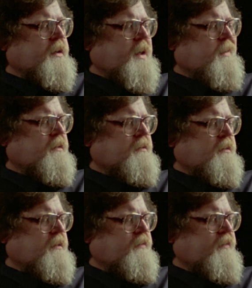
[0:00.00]

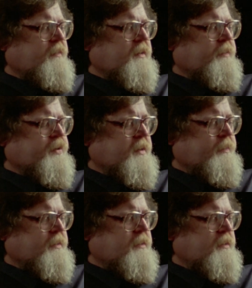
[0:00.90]
Down from the
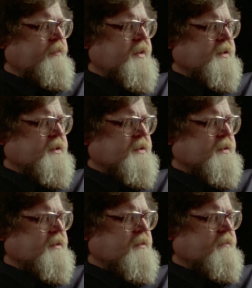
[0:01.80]
purple
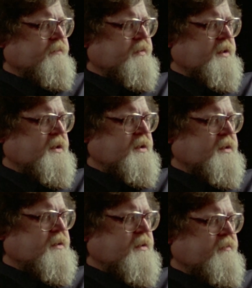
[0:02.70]
mist of
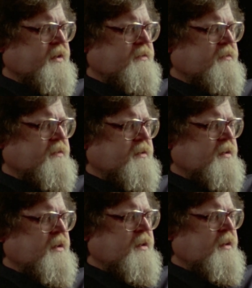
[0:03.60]
trees on the mountain,
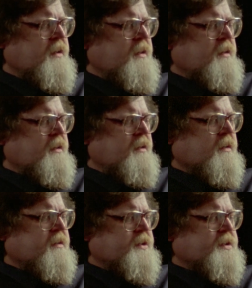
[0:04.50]

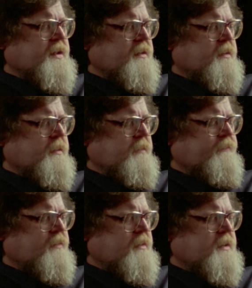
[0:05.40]
lurching through
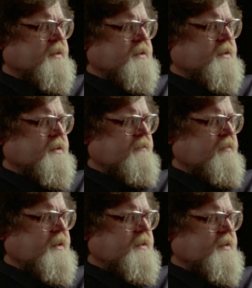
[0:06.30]
forests of
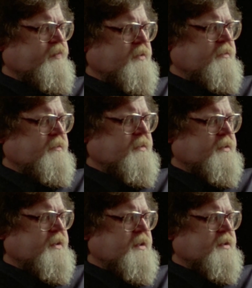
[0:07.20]
white
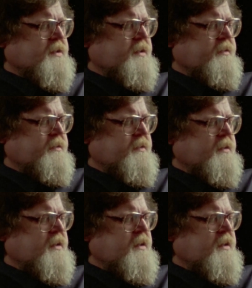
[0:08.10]
spruce and cedar,